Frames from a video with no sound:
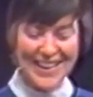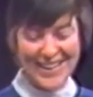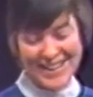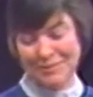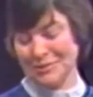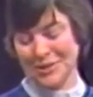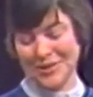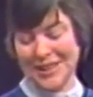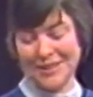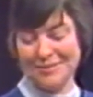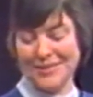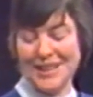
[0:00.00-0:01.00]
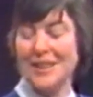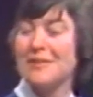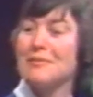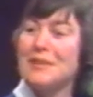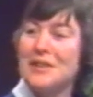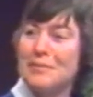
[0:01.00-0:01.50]
and I'm sure that they had
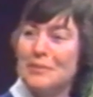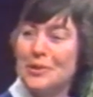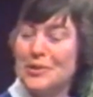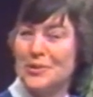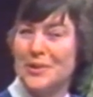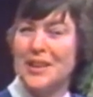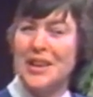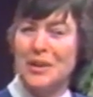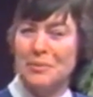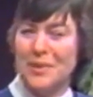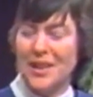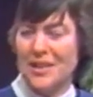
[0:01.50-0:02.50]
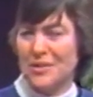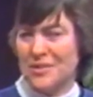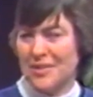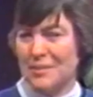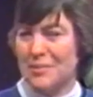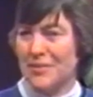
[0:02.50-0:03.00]
made it mutual. But I also
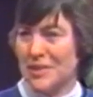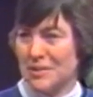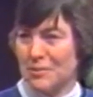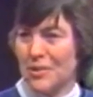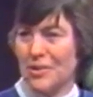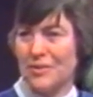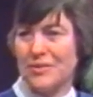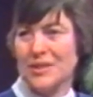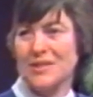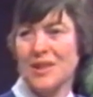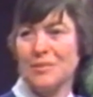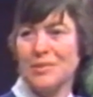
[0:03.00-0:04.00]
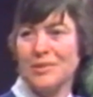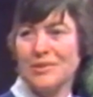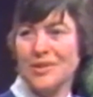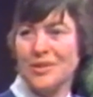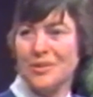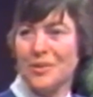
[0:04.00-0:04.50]
had Professor Morrill, for example, who
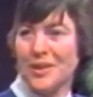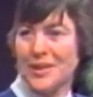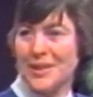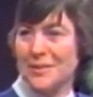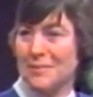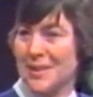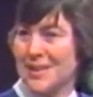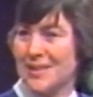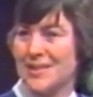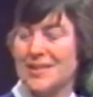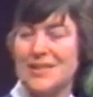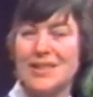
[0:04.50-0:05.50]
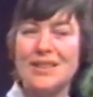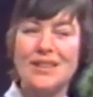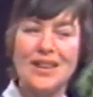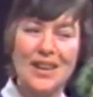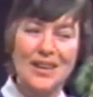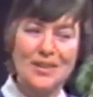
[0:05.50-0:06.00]
taught quantitative methods, and
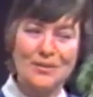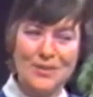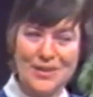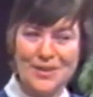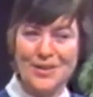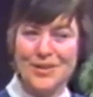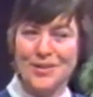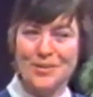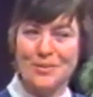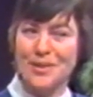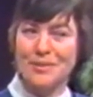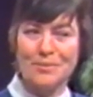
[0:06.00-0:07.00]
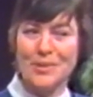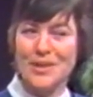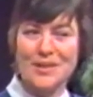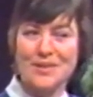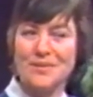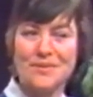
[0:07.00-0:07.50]
the visitors were
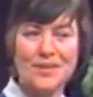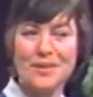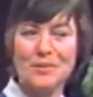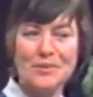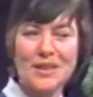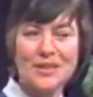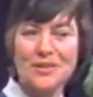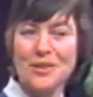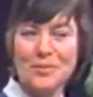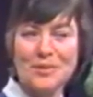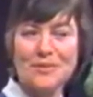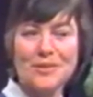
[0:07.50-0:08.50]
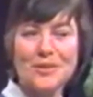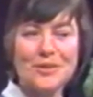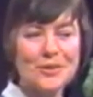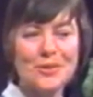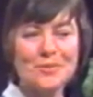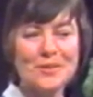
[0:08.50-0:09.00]
impressive. I mean, we had Darby for a
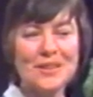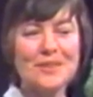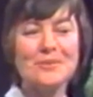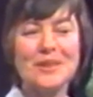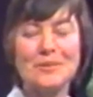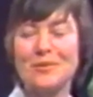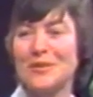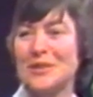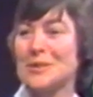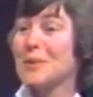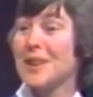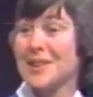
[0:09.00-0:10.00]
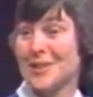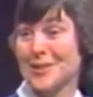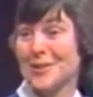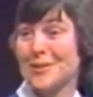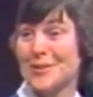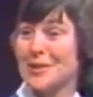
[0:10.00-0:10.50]
term, and then we had Professor
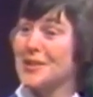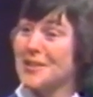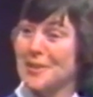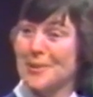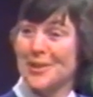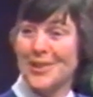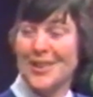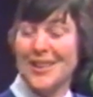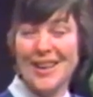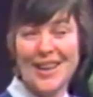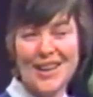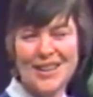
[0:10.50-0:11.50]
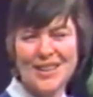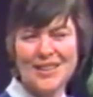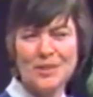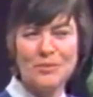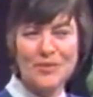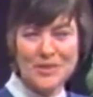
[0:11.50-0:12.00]
Mikesell for a summer, and I
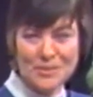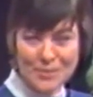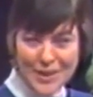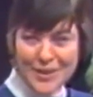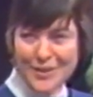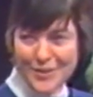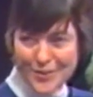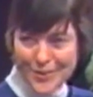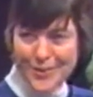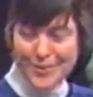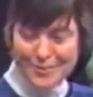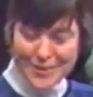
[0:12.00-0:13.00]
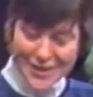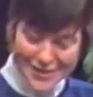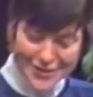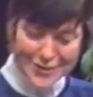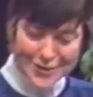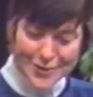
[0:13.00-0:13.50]
think Professor
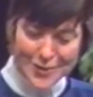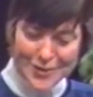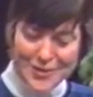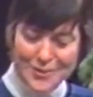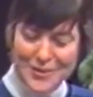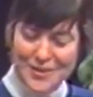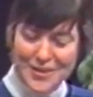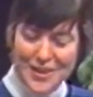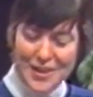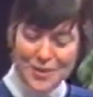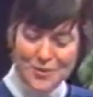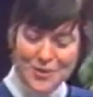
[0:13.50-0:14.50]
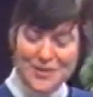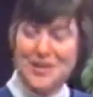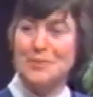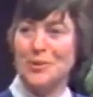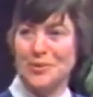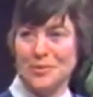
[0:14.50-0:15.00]
Mikesell's co course was was the
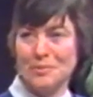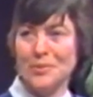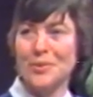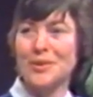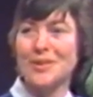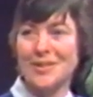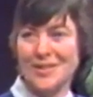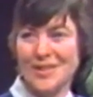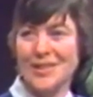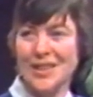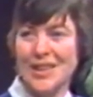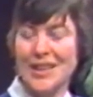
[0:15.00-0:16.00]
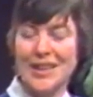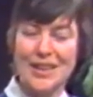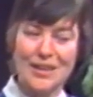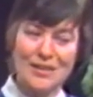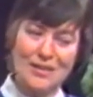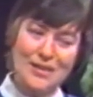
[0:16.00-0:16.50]
most important
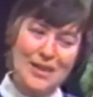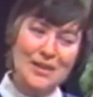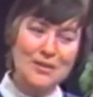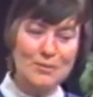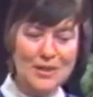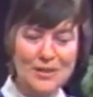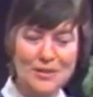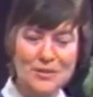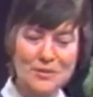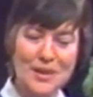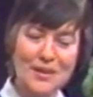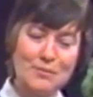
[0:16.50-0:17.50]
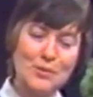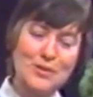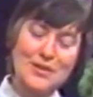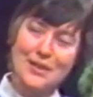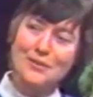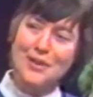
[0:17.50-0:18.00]
in getting me to have more
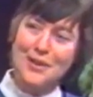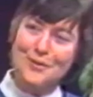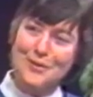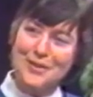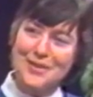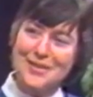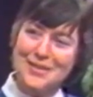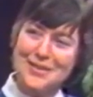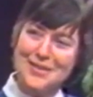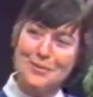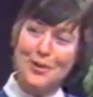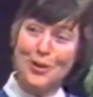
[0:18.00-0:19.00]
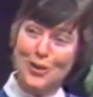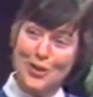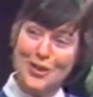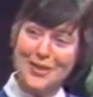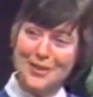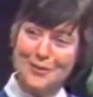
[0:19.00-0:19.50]
self-confidence in some
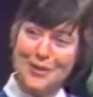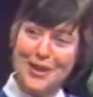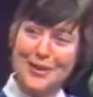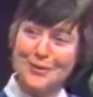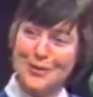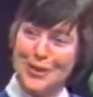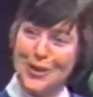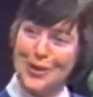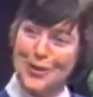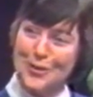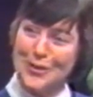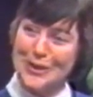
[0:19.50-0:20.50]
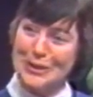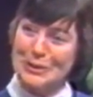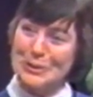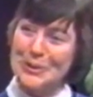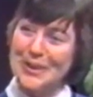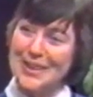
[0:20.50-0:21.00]
alternative kind of geography
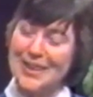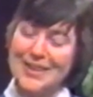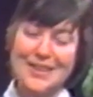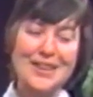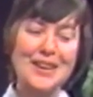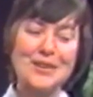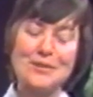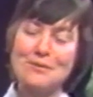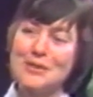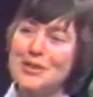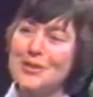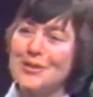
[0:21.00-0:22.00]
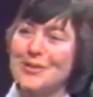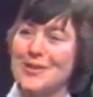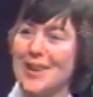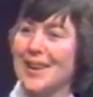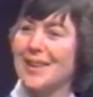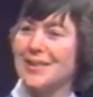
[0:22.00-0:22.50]
to the kind of regional
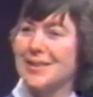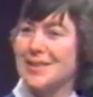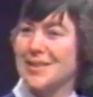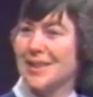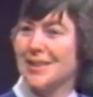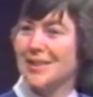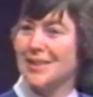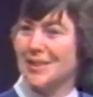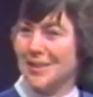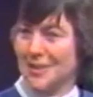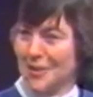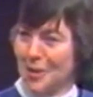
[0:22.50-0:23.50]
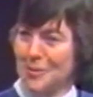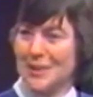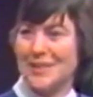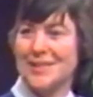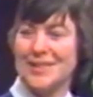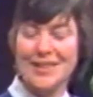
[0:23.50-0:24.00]
science and
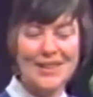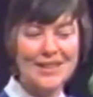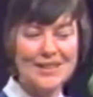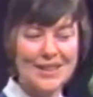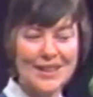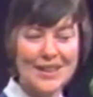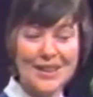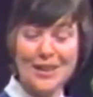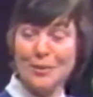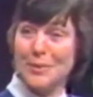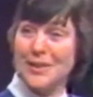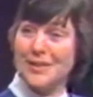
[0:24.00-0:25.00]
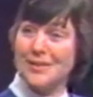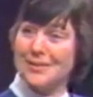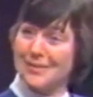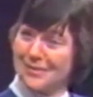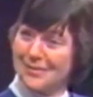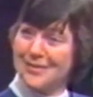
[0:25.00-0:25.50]
economics that I had been
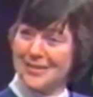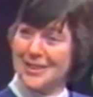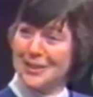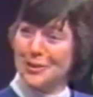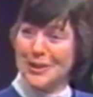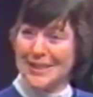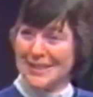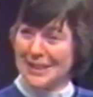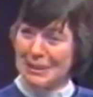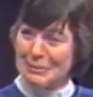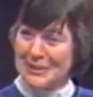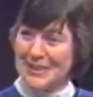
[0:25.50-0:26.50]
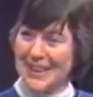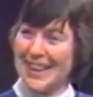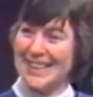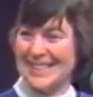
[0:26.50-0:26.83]
treated up to then.